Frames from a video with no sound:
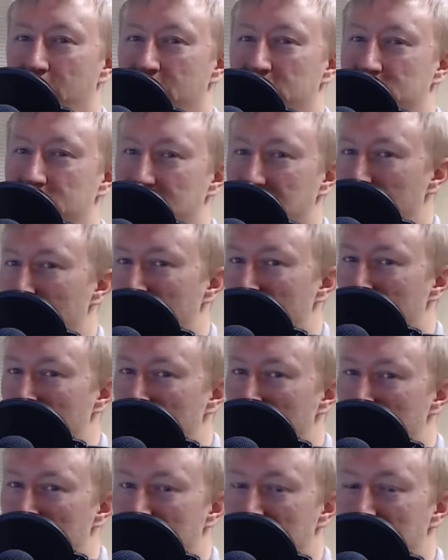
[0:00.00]

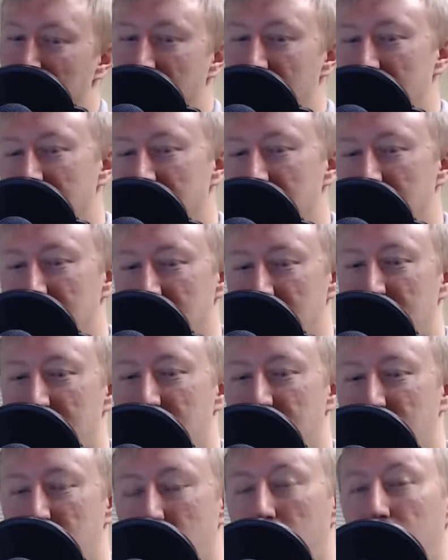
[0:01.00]
to
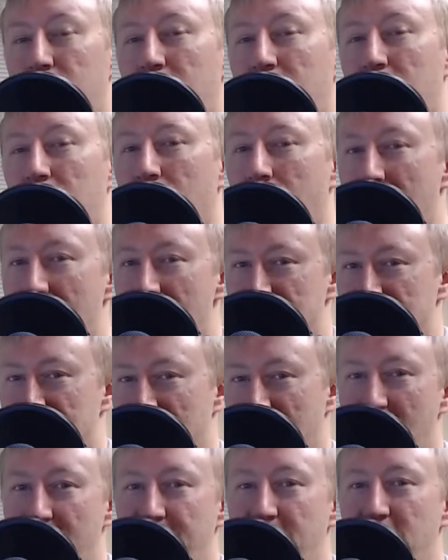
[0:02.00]
career-wise.
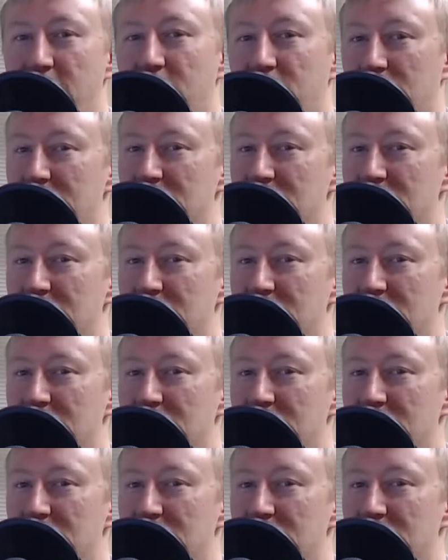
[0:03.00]
I think this